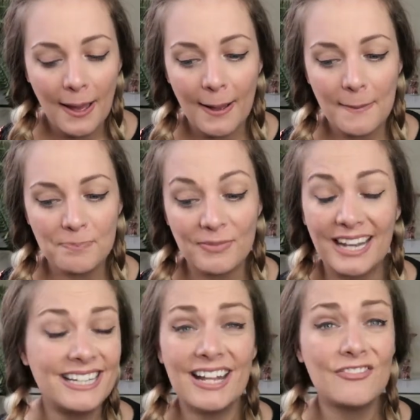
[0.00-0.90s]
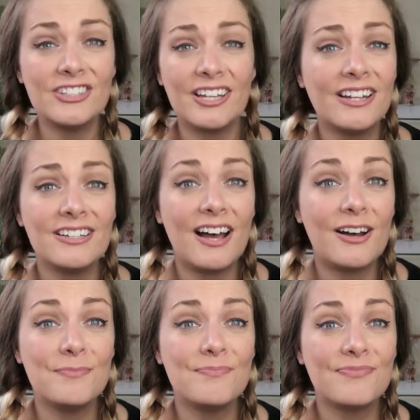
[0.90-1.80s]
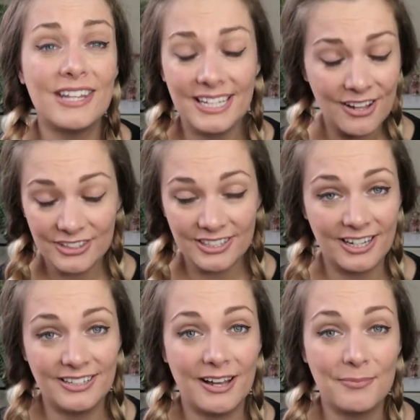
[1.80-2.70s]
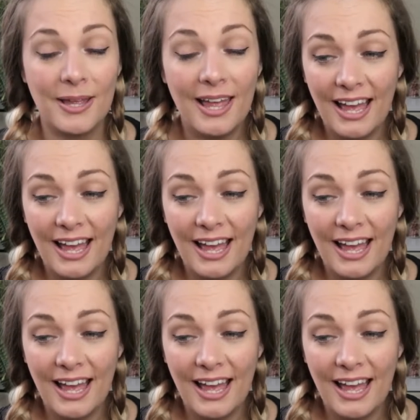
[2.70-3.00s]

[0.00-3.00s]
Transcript: And it never turned up. It never turned up,